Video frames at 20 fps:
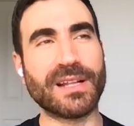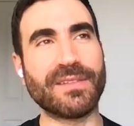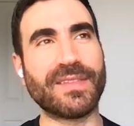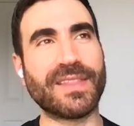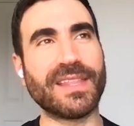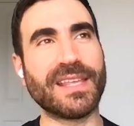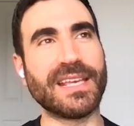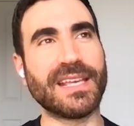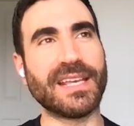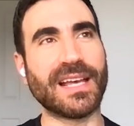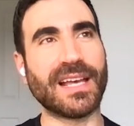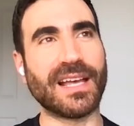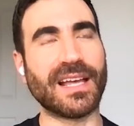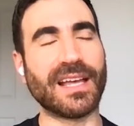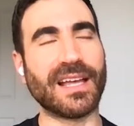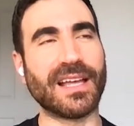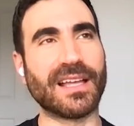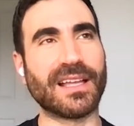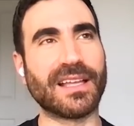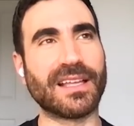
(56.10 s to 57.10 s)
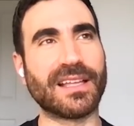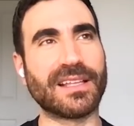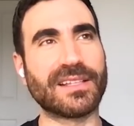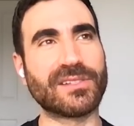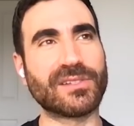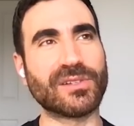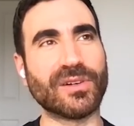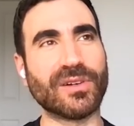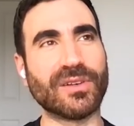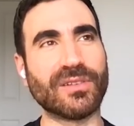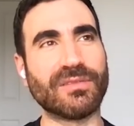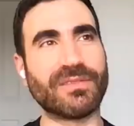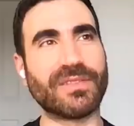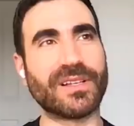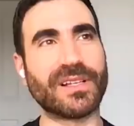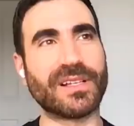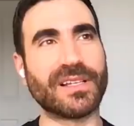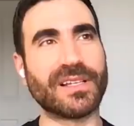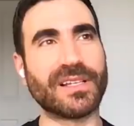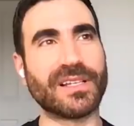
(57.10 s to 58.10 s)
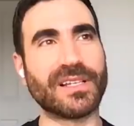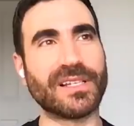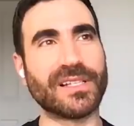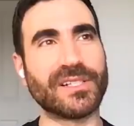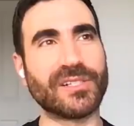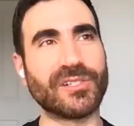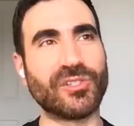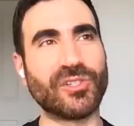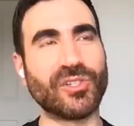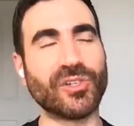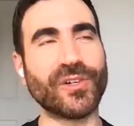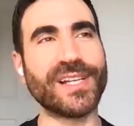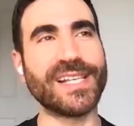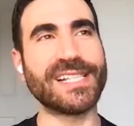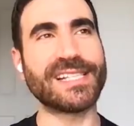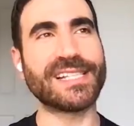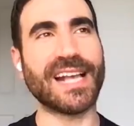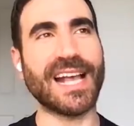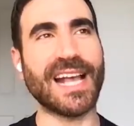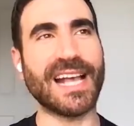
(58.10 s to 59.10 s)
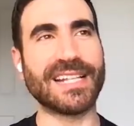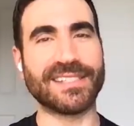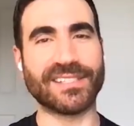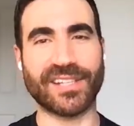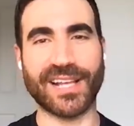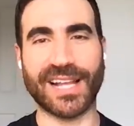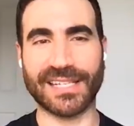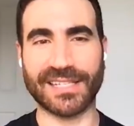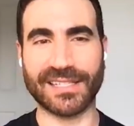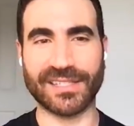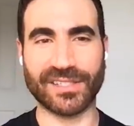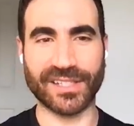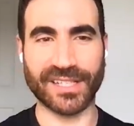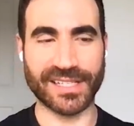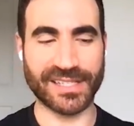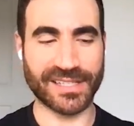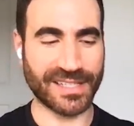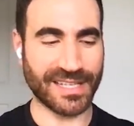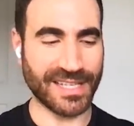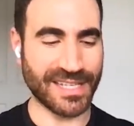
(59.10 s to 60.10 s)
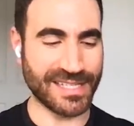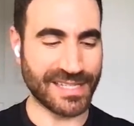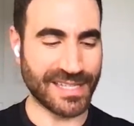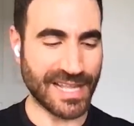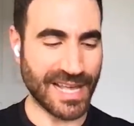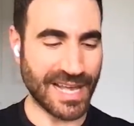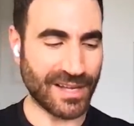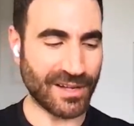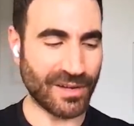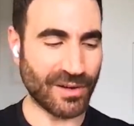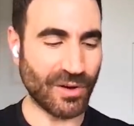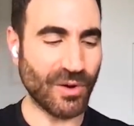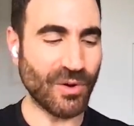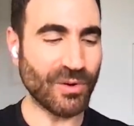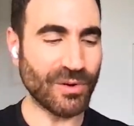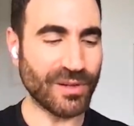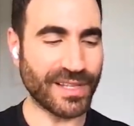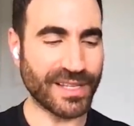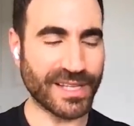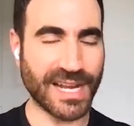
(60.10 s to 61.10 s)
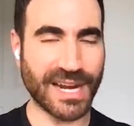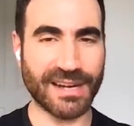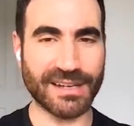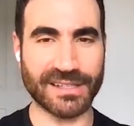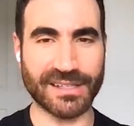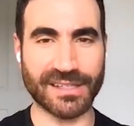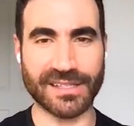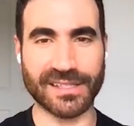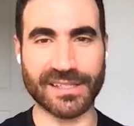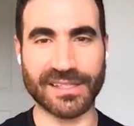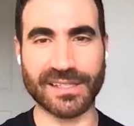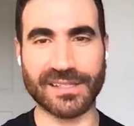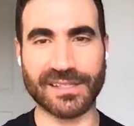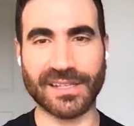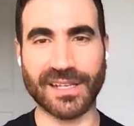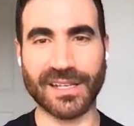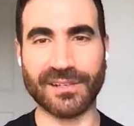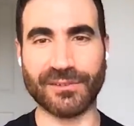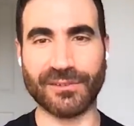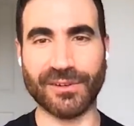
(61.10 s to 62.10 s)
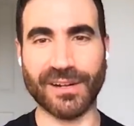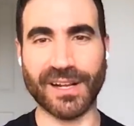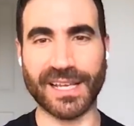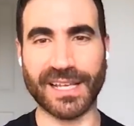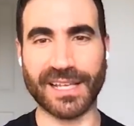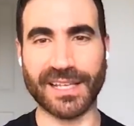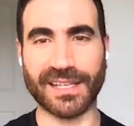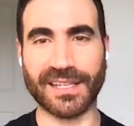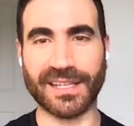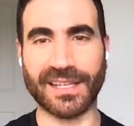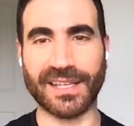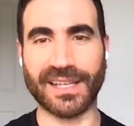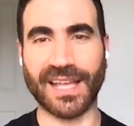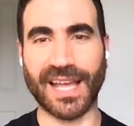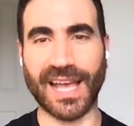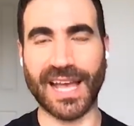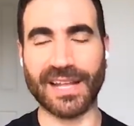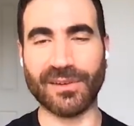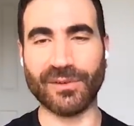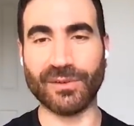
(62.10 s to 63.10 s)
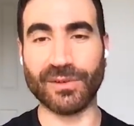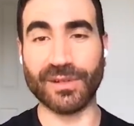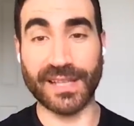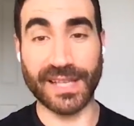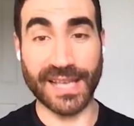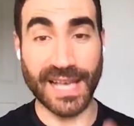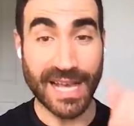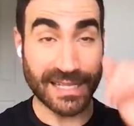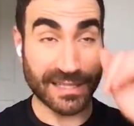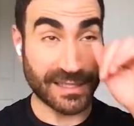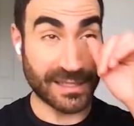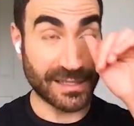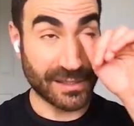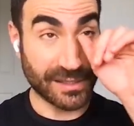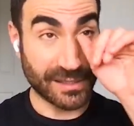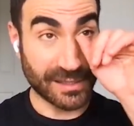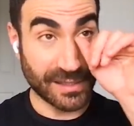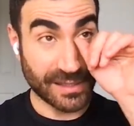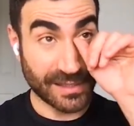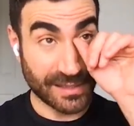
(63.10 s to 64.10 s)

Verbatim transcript: of the uh, sort of joys and challenges is that all of the characters are so great and all of the actors